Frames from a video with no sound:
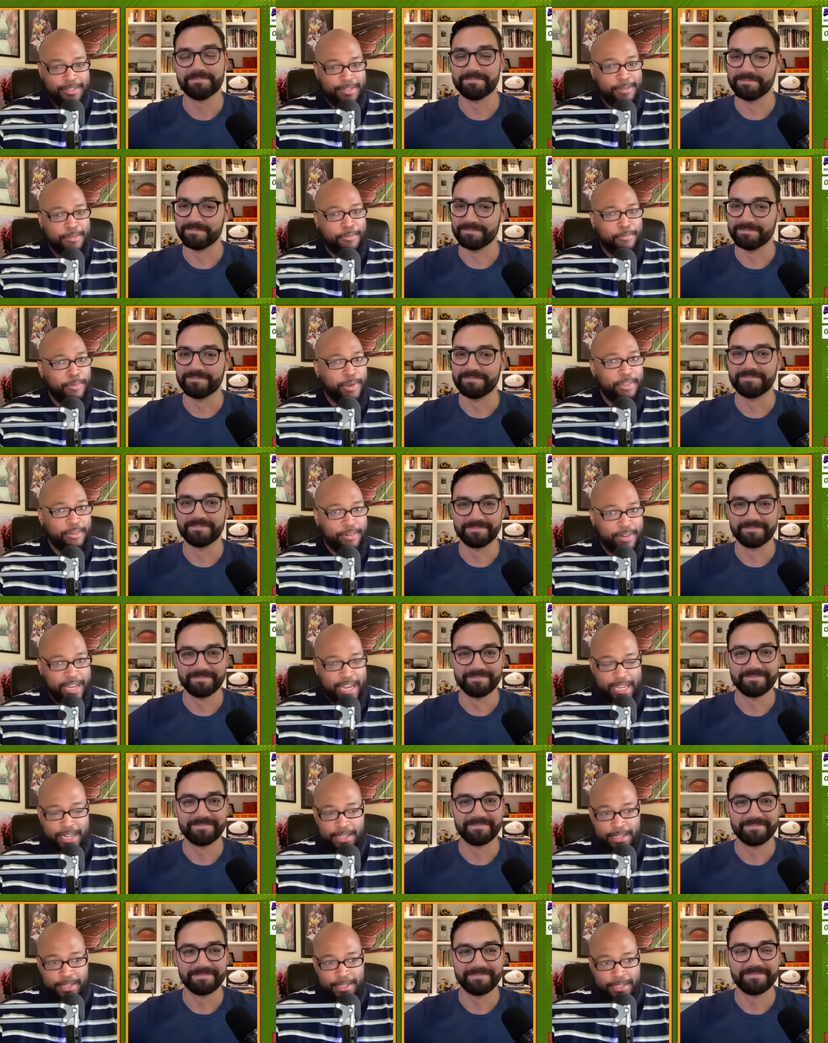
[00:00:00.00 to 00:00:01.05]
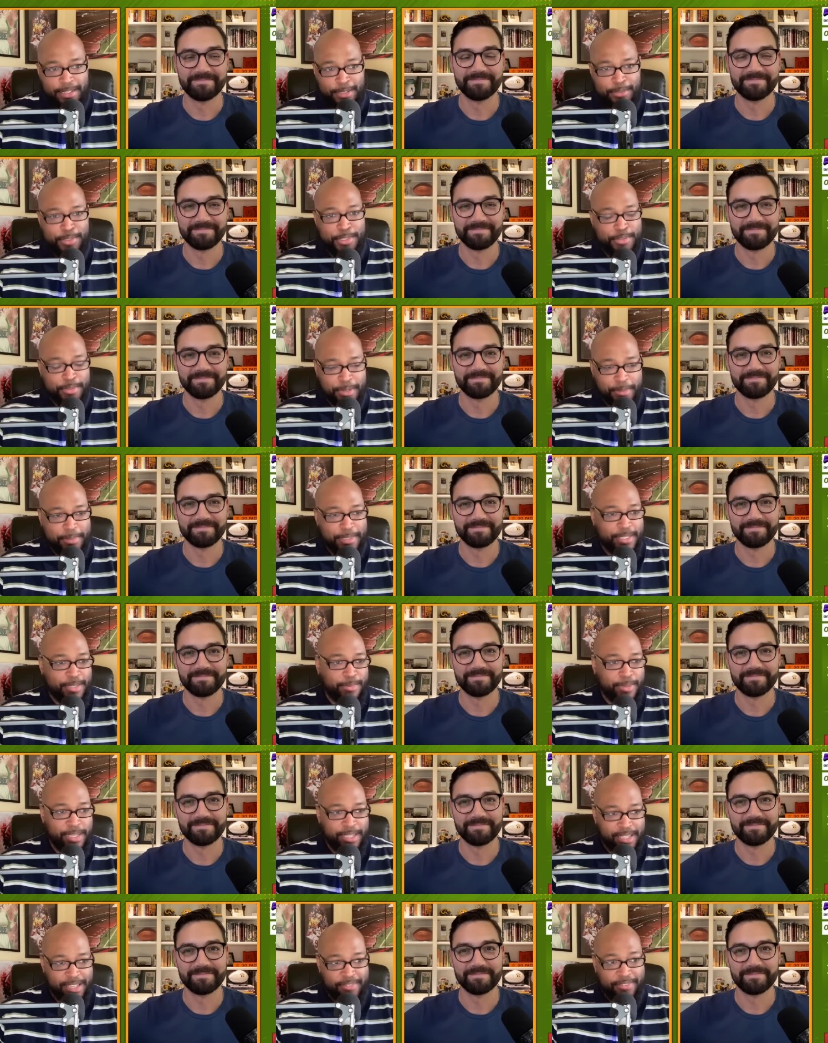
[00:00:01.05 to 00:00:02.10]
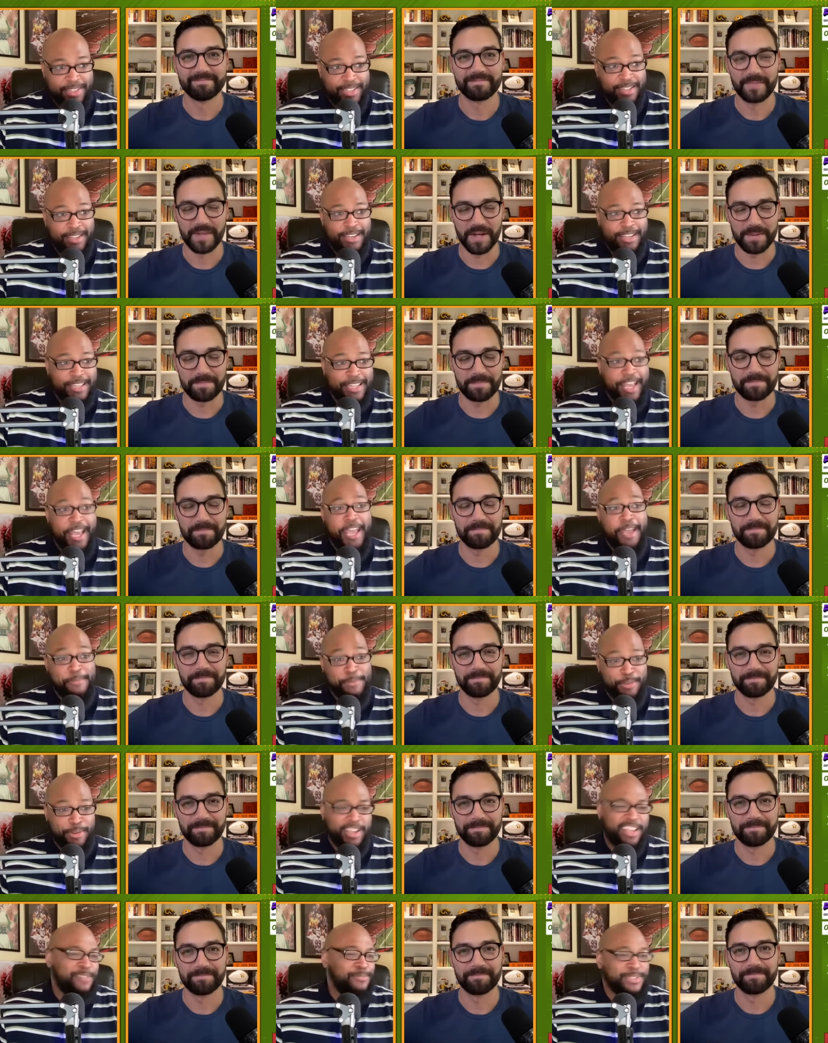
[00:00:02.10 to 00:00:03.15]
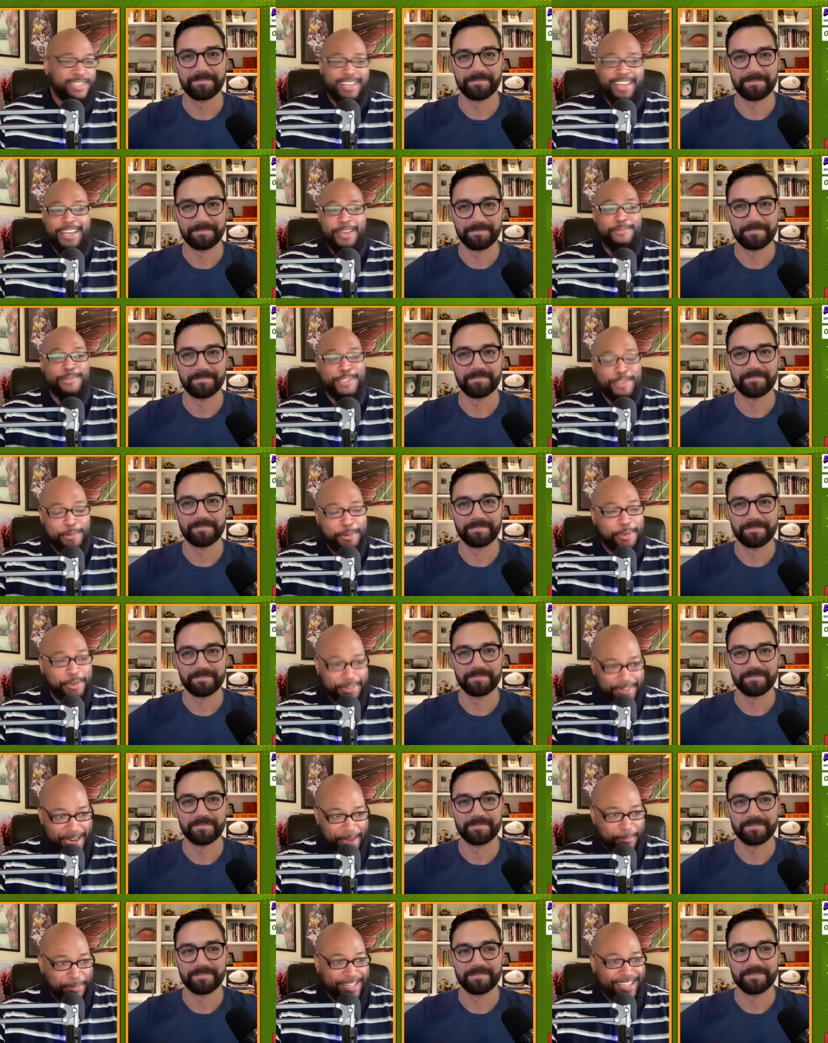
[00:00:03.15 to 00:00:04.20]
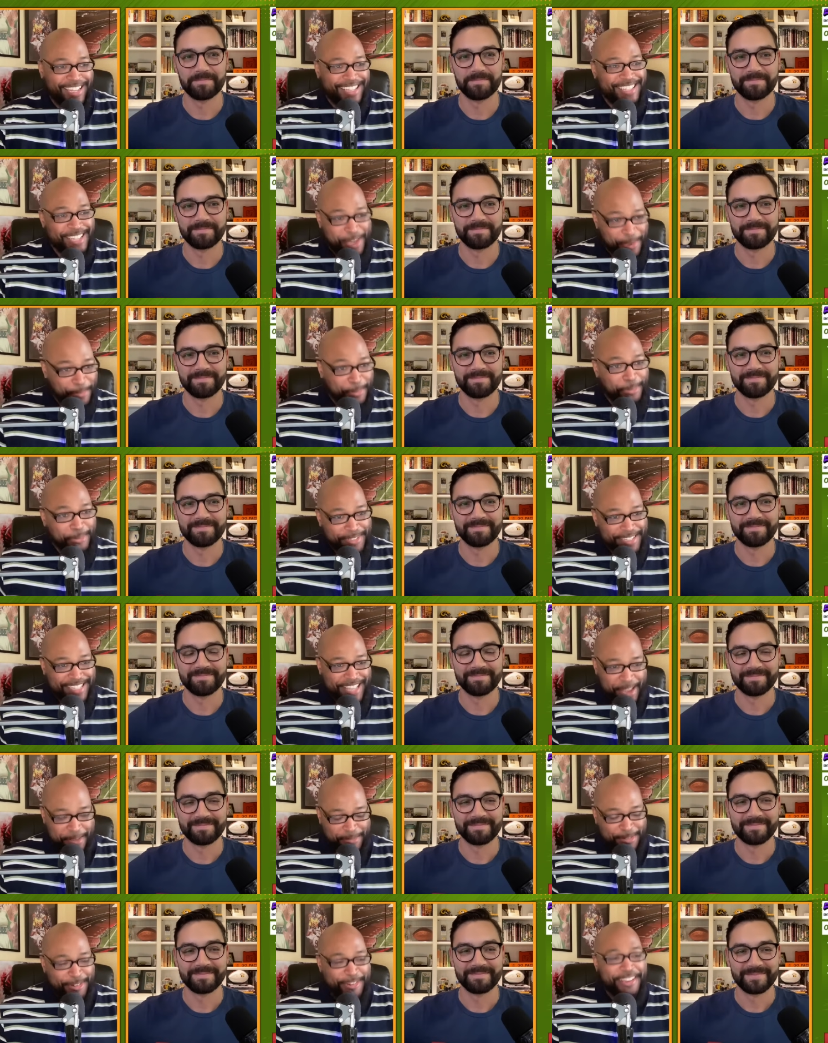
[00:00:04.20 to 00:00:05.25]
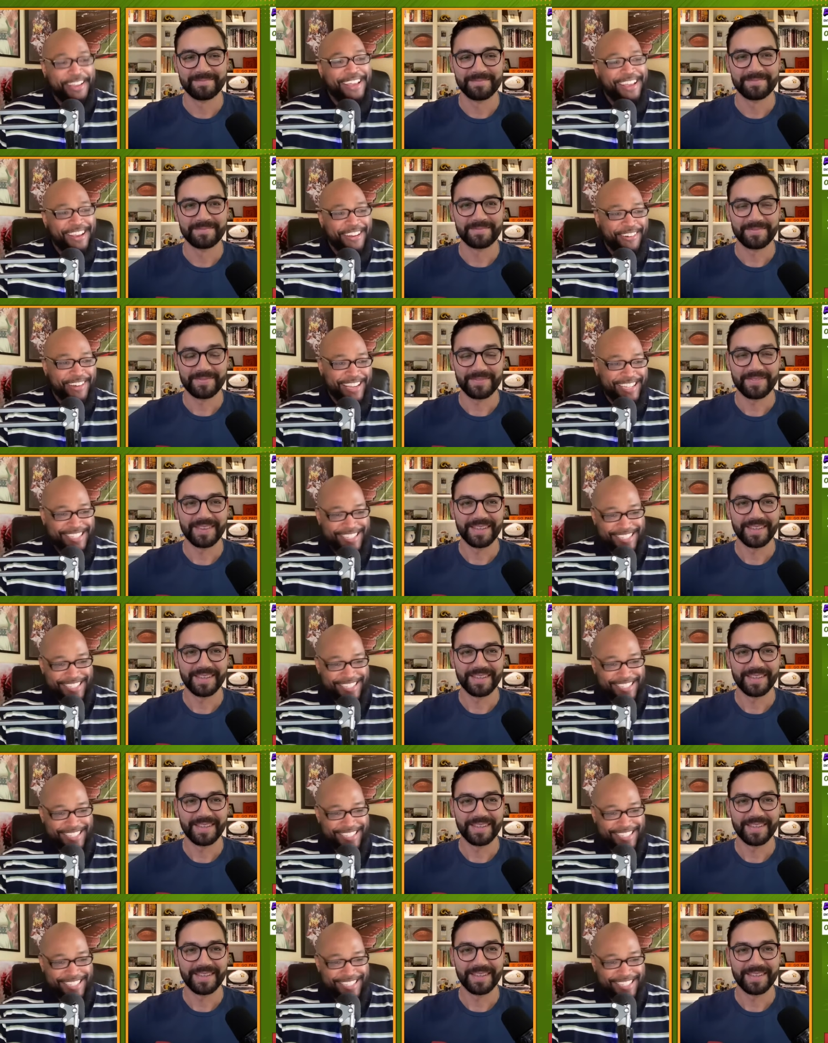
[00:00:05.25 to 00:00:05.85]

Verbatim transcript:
Speaker 1: hmm. whether or not he'll suit up this week, given yep. the hamstring. He was he was so good on that play that he pulled his hamstring, right?